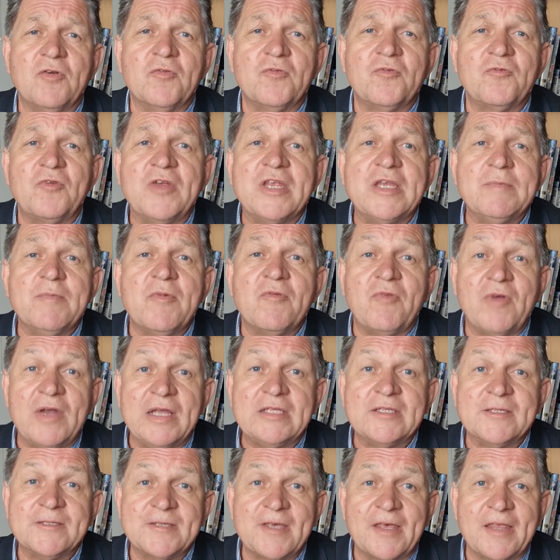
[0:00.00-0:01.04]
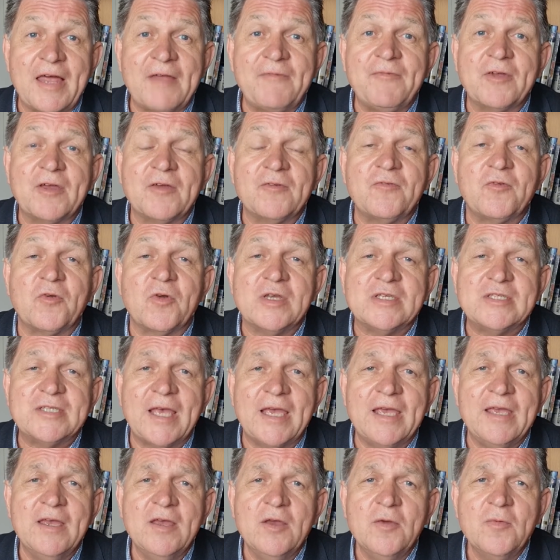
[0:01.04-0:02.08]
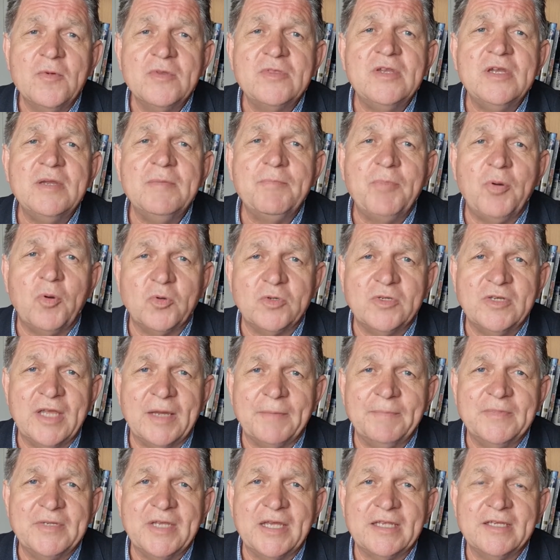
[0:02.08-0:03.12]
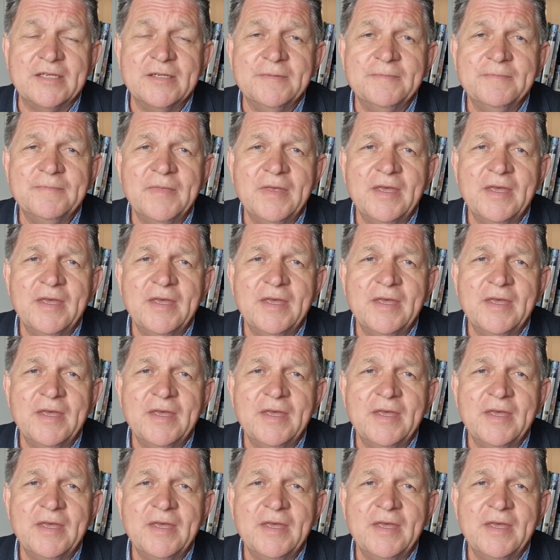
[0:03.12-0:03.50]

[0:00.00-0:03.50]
of Freedom of Religion South Africa for SA, with an important update.